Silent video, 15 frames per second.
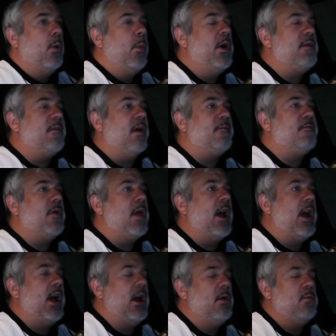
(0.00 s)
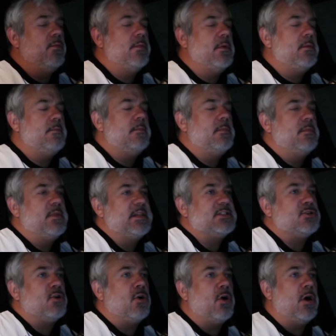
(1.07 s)
One of our, uh,
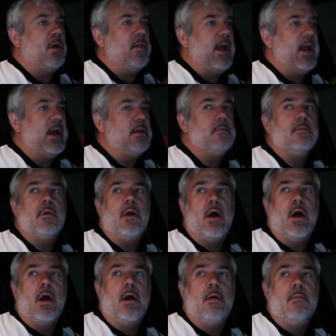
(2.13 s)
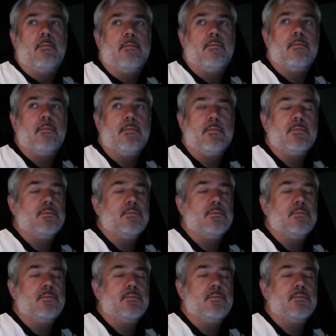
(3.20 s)
this girl that, um,